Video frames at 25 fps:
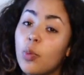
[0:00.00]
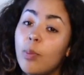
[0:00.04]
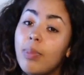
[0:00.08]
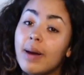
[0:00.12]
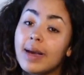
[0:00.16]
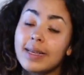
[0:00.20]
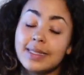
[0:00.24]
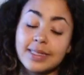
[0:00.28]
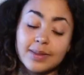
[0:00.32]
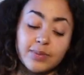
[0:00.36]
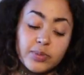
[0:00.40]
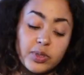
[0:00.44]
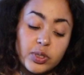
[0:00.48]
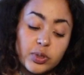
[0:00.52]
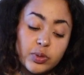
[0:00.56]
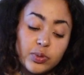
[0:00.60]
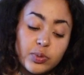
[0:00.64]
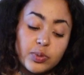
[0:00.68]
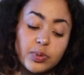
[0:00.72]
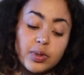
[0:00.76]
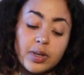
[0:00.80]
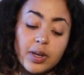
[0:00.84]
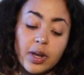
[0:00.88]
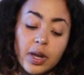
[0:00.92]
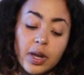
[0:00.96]
buy some new
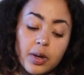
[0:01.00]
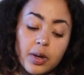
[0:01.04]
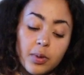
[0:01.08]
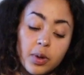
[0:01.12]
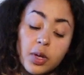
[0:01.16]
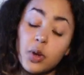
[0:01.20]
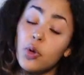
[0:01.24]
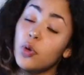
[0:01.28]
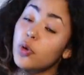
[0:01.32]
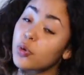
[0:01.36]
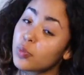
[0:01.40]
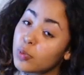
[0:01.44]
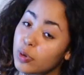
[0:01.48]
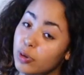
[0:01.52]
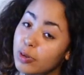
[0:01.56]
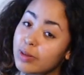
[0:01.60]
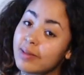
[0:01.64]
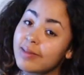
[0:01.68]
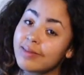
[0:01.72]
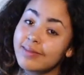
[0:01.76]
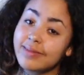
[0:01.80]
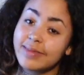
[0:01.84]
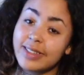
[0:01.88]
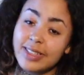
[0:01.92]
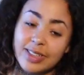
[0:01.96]
normal
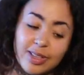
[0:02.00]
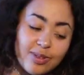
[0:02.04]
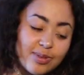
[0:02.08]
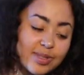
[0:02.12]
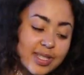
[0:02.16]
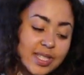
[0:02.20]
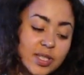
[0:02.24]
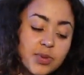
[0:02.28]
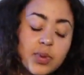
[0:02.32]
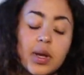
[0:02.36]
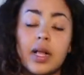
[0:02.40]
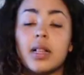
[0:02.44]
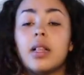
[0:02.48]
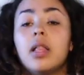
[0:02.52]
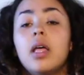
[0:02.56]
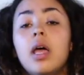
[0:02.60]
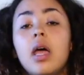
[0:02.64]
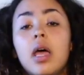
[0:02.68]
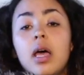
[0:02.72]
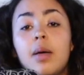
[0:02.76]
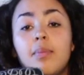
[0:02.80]
clothes as well.